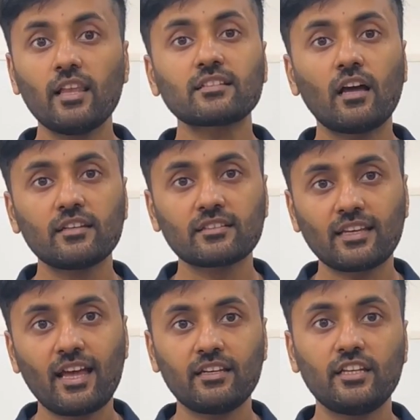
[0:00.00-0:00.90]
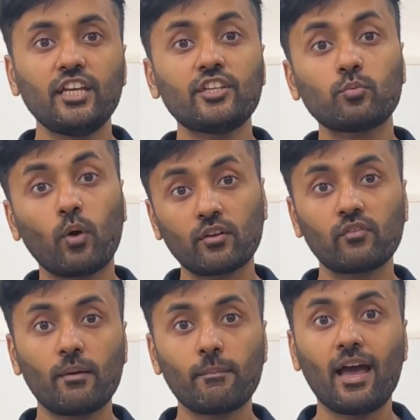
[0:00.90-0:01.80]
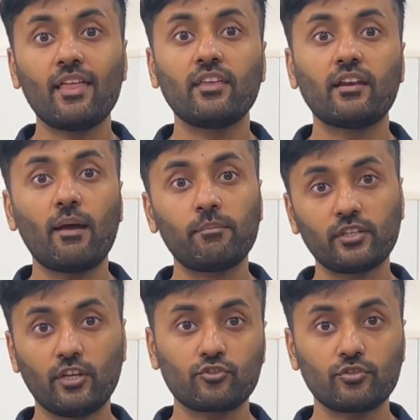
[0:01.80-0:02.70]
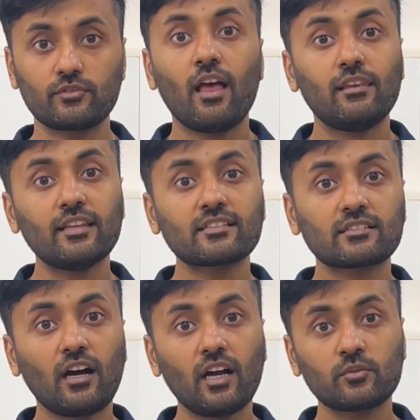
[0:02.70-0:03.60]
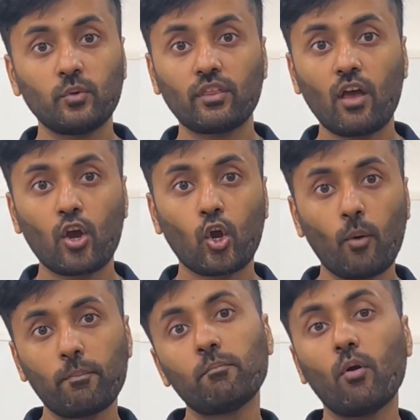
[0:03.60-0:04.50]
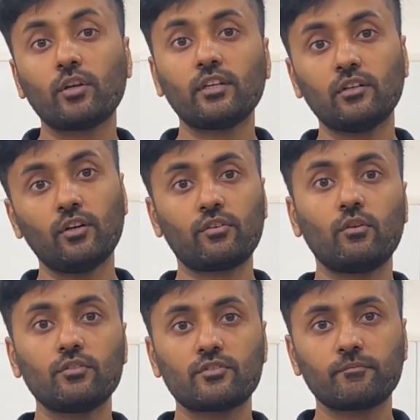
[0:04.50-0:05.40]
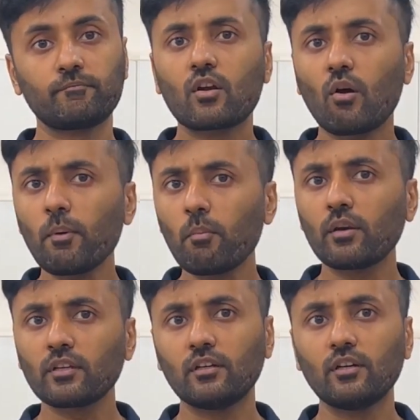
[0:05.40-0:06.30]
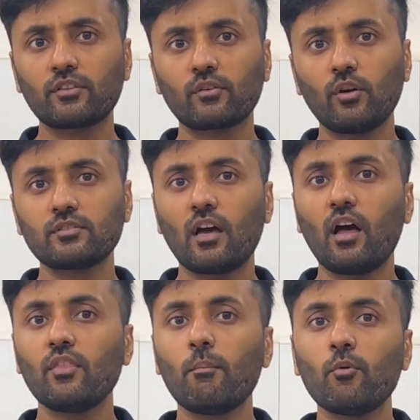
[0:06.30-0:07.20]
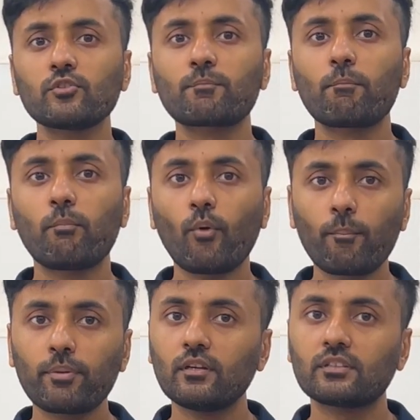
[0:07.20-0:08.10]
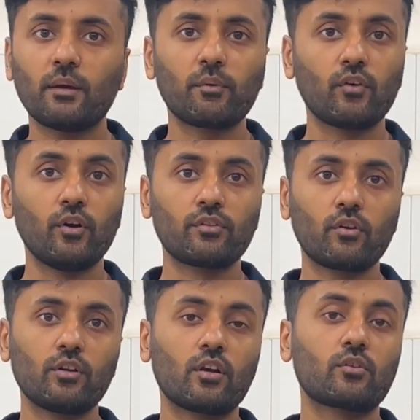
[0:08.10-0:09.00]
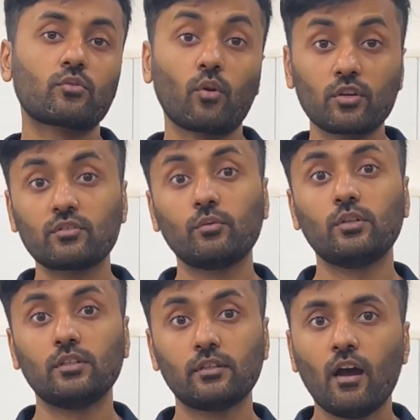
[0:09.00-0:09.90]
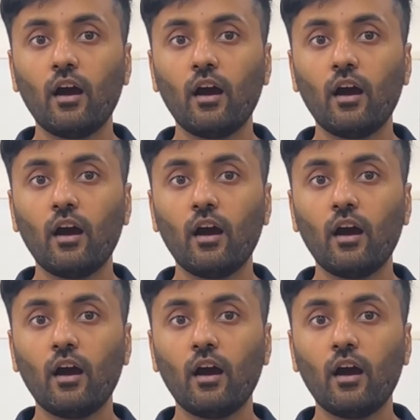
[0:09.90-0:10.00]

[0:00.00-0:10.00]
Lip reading: Let's understand each one of them and their applications. Let's start with copper bonded earth rods. Copper bonded earth rods are the most popular type of earth rod across the world.